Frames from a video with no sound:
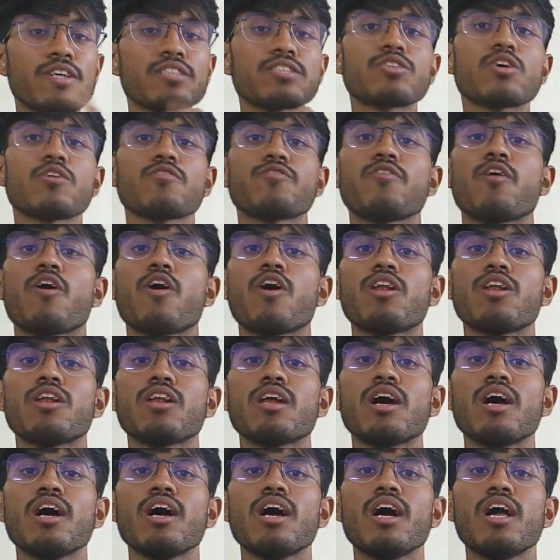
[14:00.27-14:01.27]
of all,
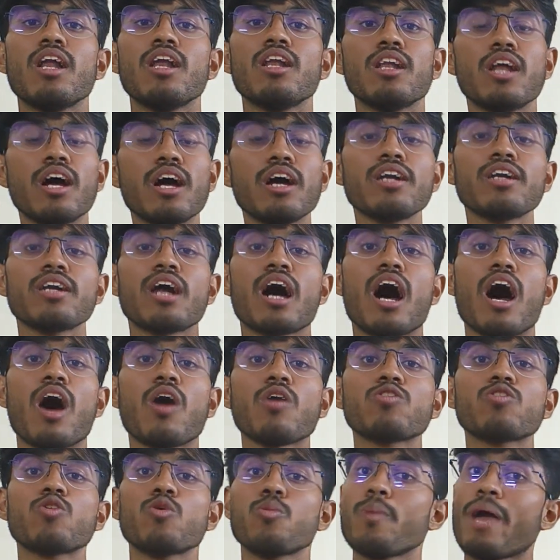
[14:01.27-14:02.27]
learn how to
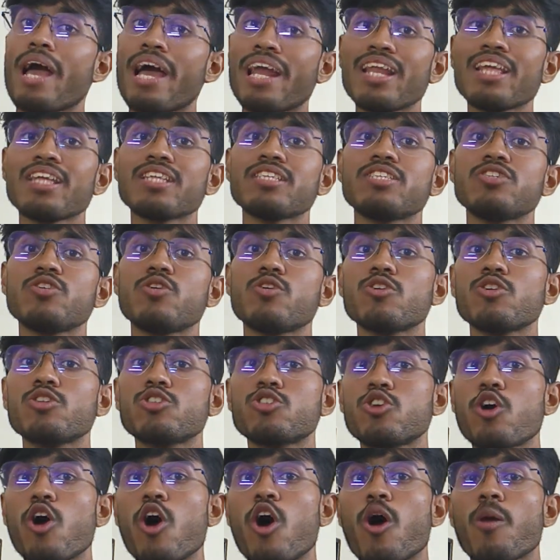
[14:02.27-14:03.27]
manage your
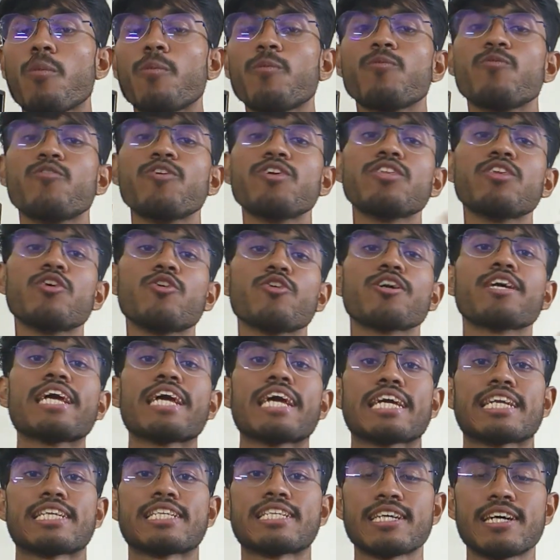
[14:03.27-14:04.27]
job with your
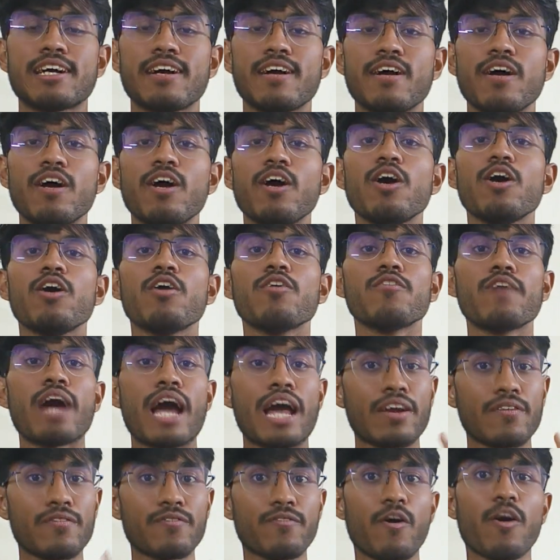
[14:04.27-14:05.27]
GATE. And
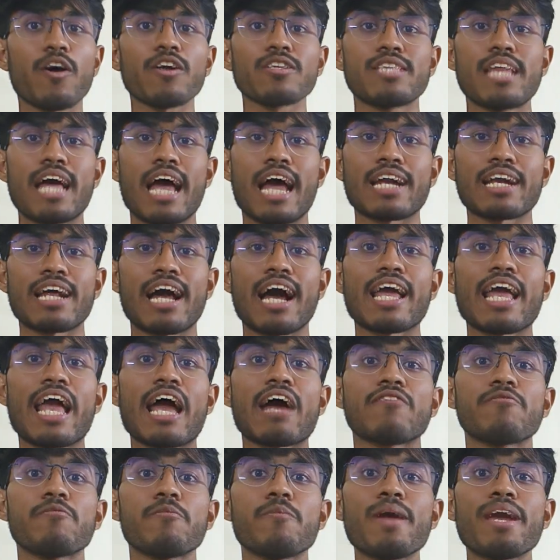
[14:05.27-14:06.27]
for that, I have
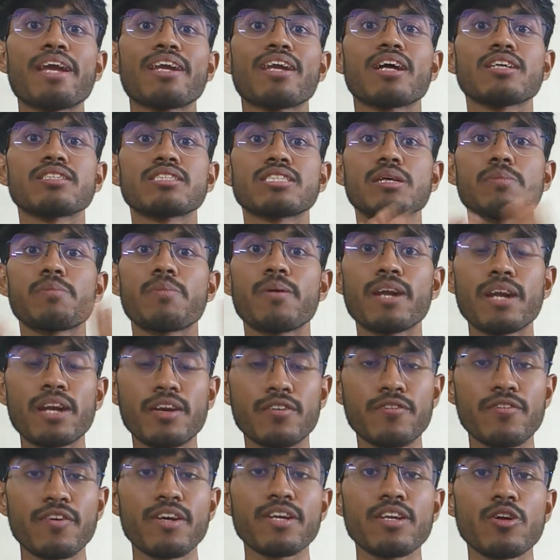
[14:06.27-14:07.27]
made a separate
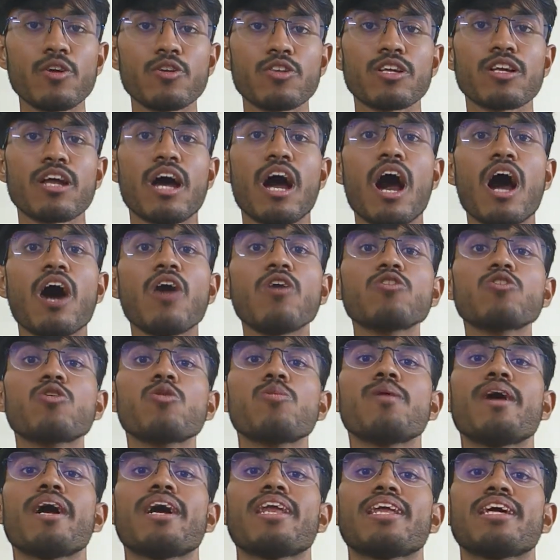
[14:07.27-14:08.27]
video that how to
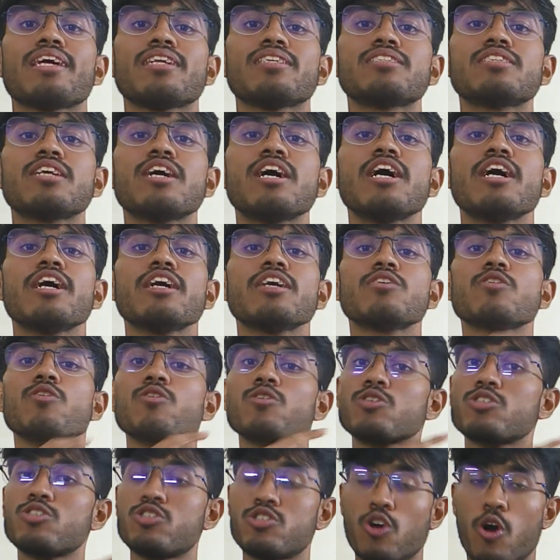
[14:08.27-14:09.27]
manage your
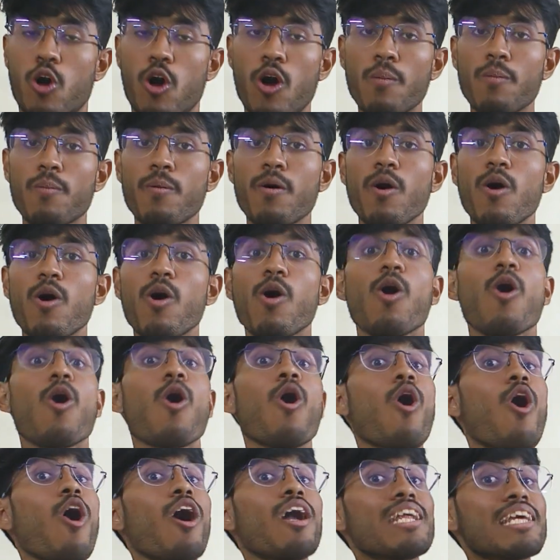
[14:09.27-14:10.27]
job,
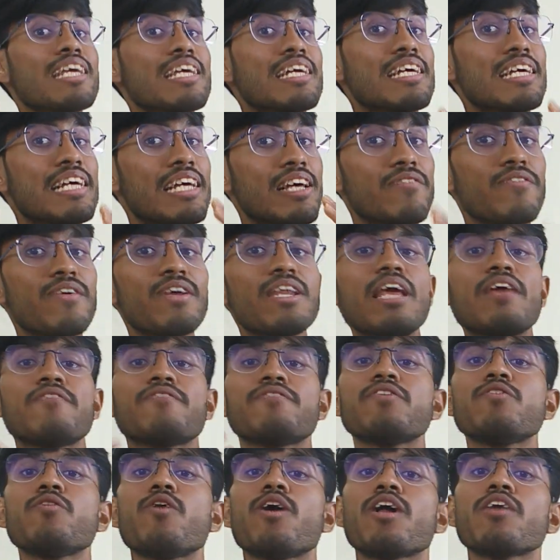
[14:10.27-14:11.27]
or even if you
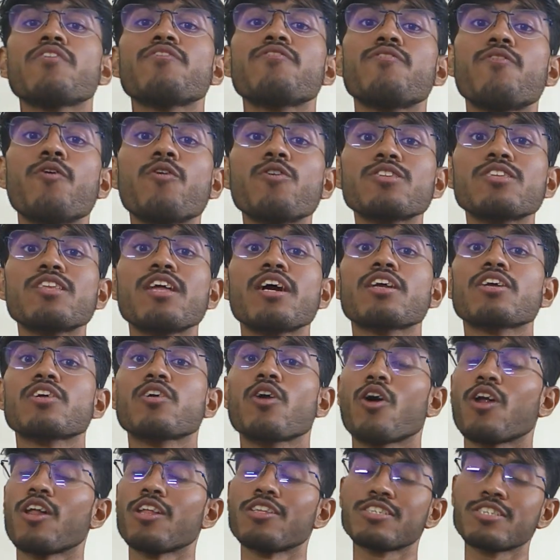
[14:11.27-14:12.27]
are a fourth year
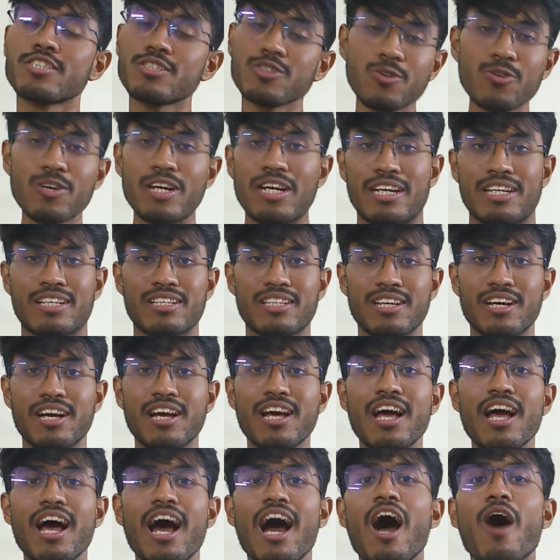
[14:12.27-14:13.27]
college student,
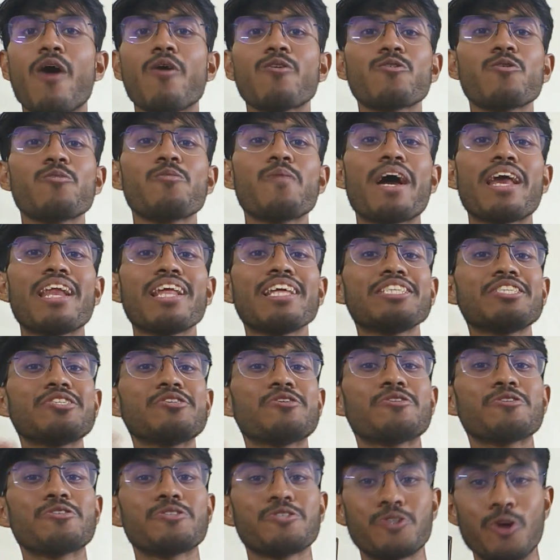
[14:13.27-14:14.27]
how to manage your
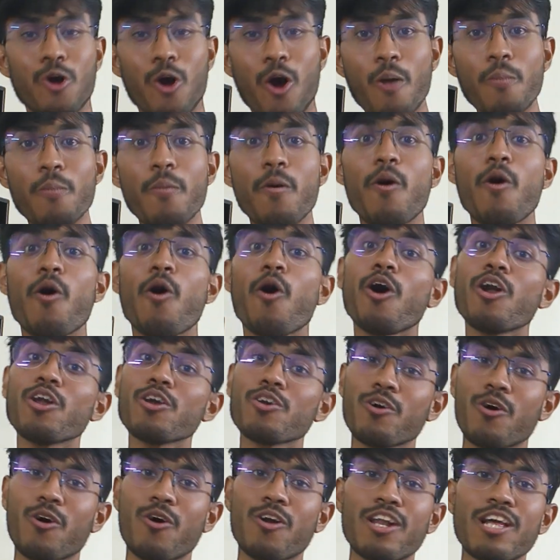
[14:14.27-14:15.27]
job or
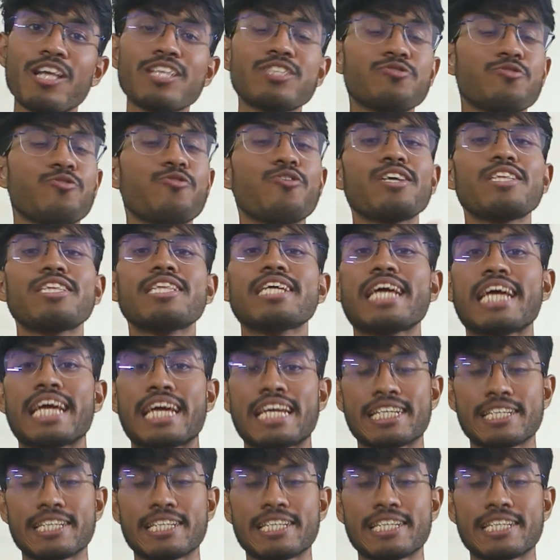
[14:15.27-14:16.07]
college with GATE.